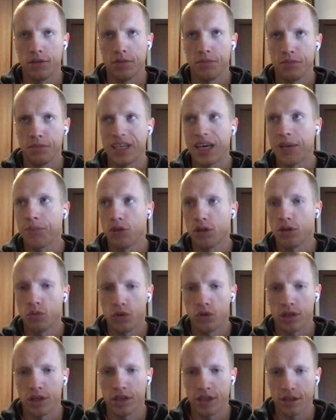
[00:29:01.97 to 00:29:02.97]
kept on
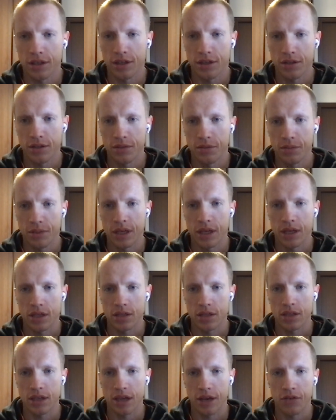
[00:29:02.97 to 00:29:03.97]
working
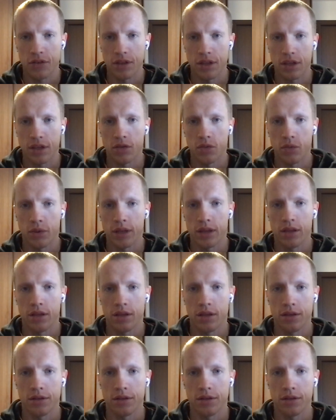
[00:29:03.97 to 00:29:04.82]
because everything went